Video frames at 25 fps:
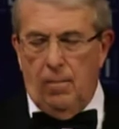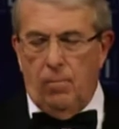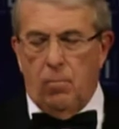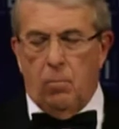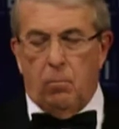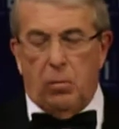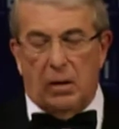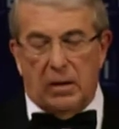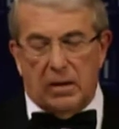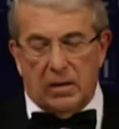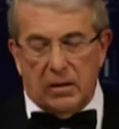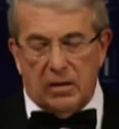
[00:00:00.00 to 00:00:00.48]

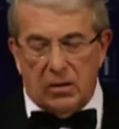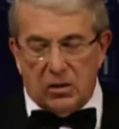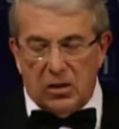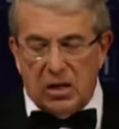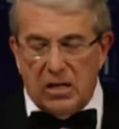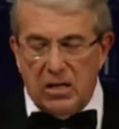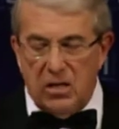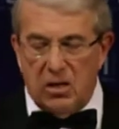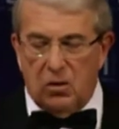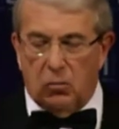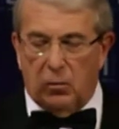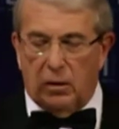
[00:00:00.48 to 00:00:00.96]
but
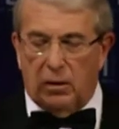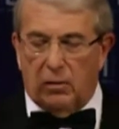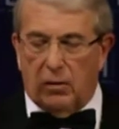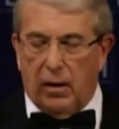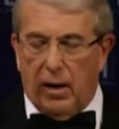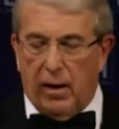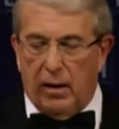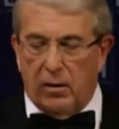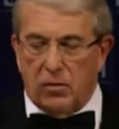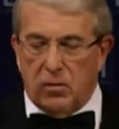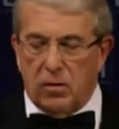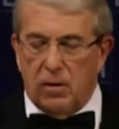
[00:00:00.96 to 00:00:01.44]
continuing
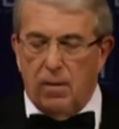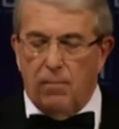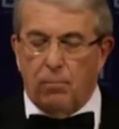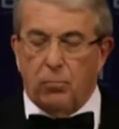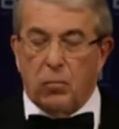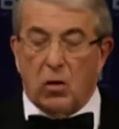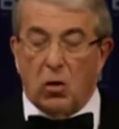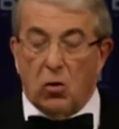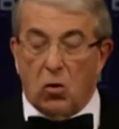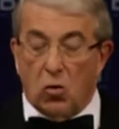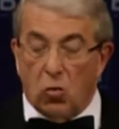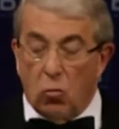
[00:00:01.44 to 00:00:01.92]
that,
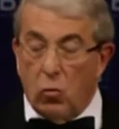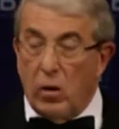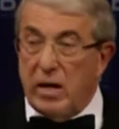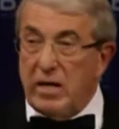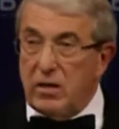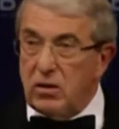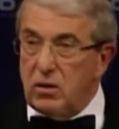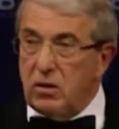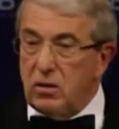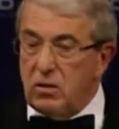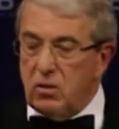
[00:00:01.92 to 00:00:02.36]
greater